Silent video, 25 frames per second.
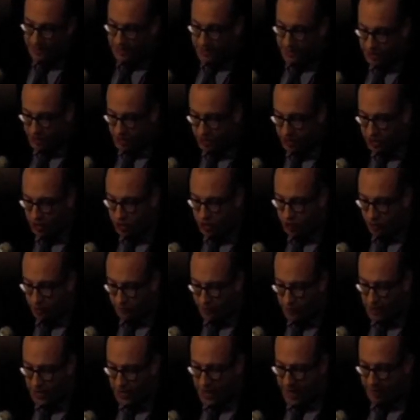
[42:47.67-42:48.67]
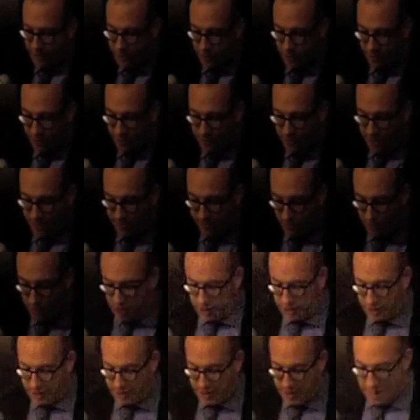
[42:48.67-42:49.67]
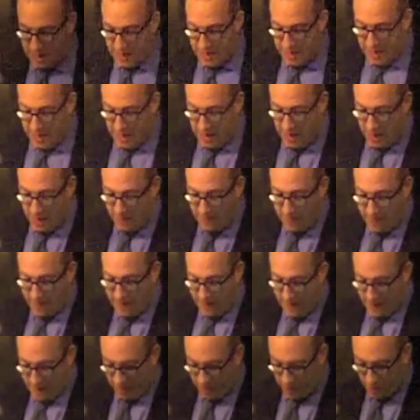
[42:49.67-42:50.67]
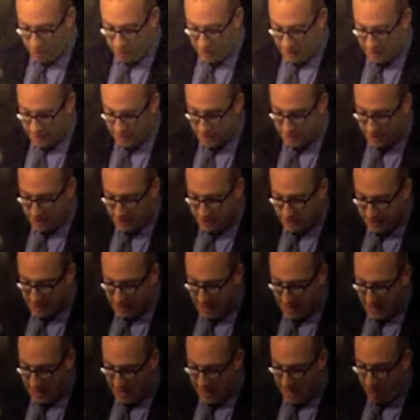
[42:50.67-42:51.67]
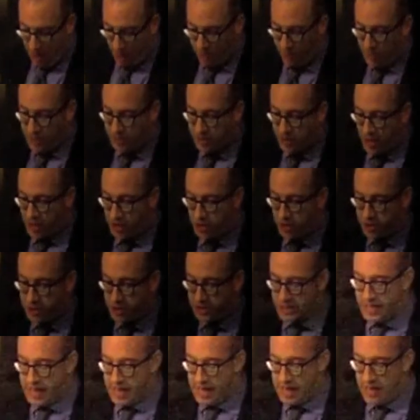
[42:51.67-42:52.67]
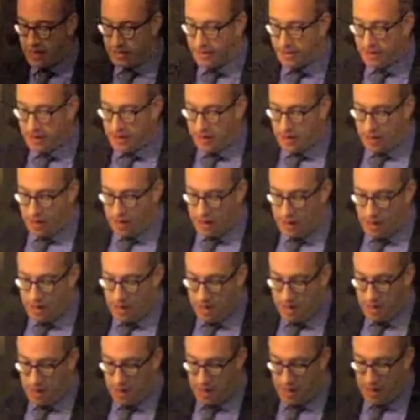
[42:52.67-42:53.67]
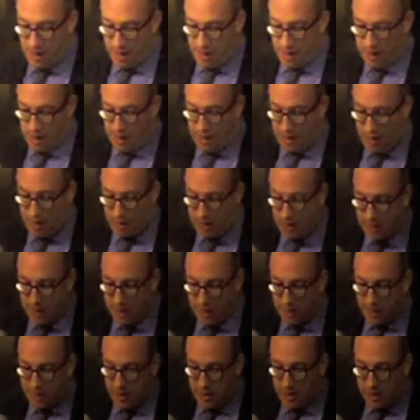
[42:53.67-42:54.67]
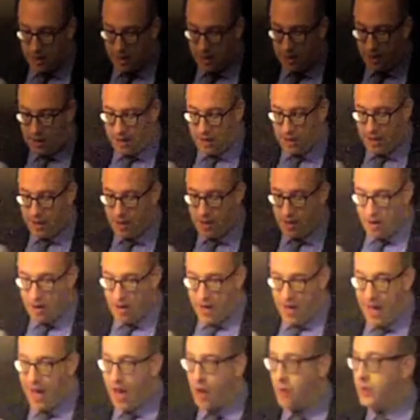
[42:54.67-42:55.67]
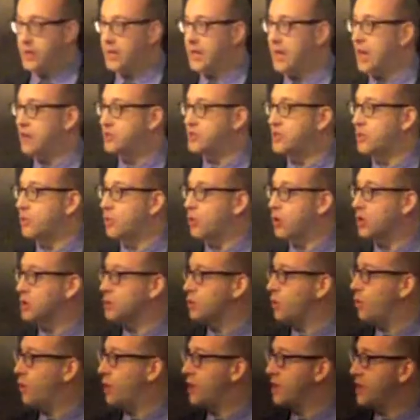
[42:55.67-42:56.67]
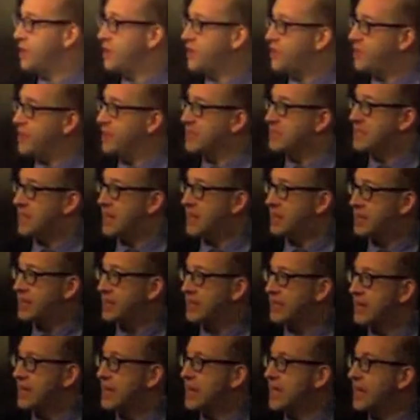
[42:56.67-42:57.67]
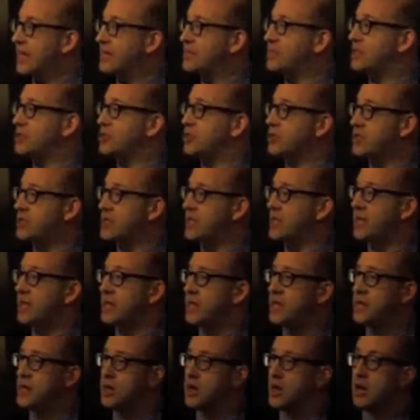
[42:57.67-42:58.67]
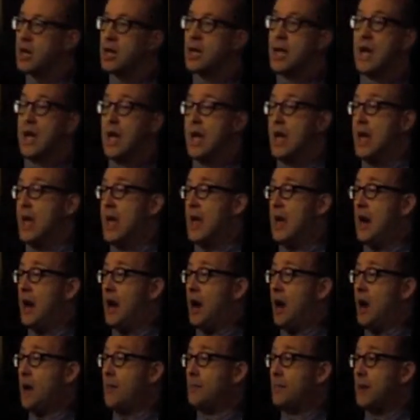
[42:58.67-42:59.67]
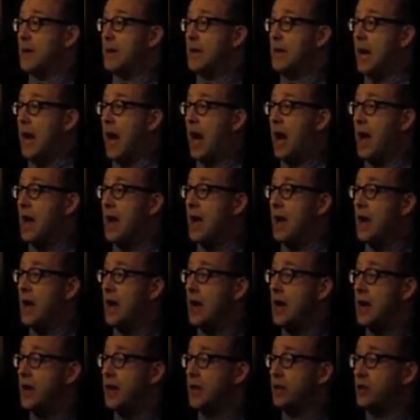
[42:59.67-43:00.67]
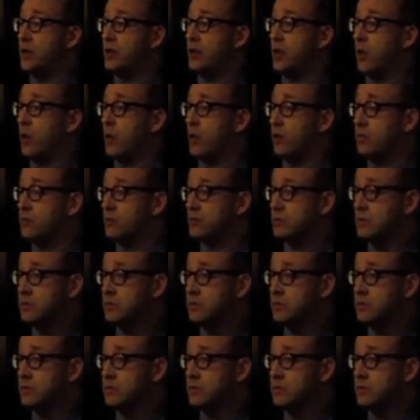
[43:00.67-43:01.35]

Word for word: I mean, this is a sort of chapter of my book. Um, you know, does it help us understand uh, uh, uh, how accounting works? Well, one of the things that I think is interesting here, um, I, you know,